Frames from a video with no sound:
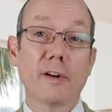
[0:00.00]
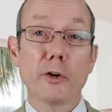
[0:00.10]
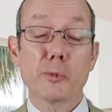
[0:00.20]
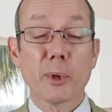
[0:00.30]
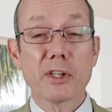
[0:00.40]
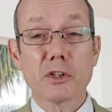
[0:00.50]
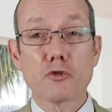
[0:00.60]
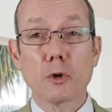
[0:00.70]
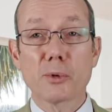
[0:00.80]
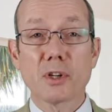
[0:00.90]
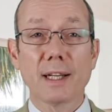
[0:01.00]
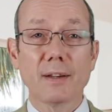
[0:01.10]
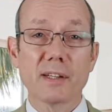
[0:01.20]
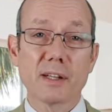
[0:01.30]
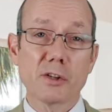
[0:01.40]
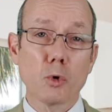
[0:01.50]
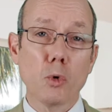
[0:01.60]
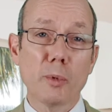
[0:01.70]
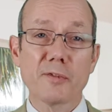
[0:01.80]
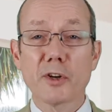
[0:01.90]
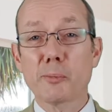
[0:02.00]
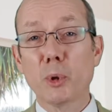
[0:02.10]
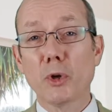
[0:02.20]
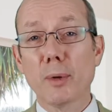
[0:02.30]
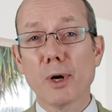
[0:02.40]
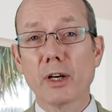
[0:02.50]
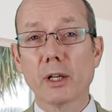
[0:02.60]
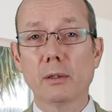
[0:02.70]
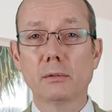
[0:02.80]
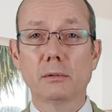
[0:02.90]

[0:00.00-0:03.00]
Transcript: house prices dropped slightly since the home was first put on the market?